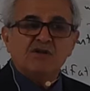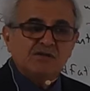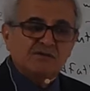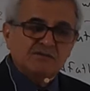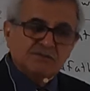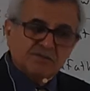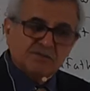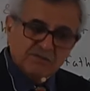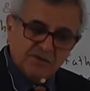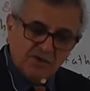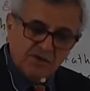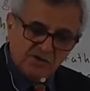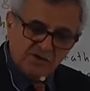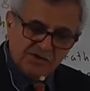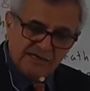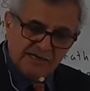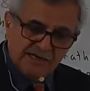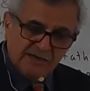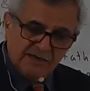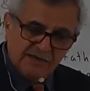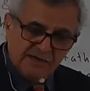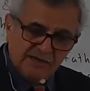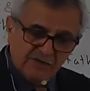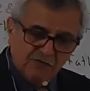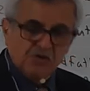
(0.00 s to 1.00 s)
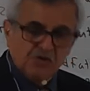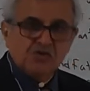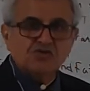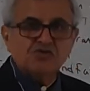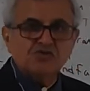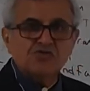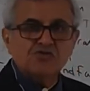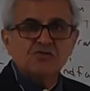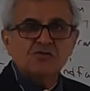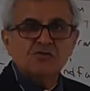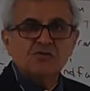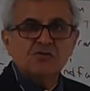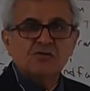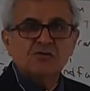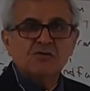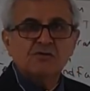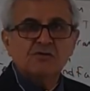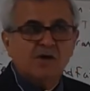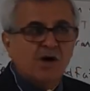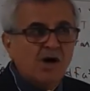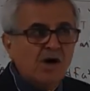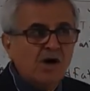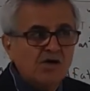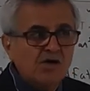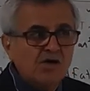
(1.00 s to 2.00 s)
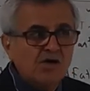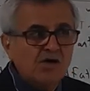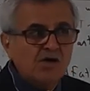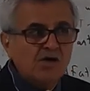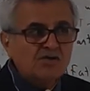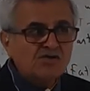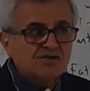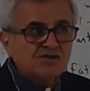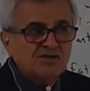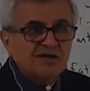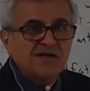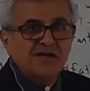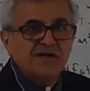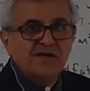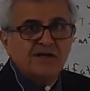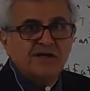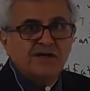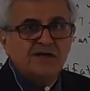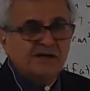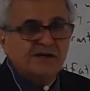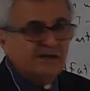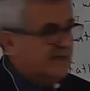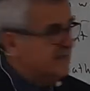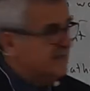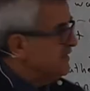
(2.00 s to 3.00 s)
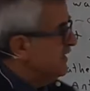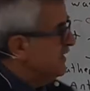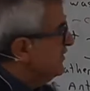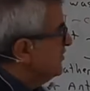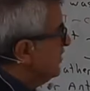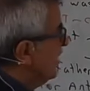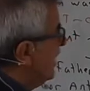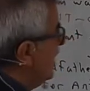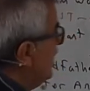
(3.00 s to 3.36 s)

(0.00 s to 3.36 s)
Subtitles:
okay, food, lunch, dinner, etc.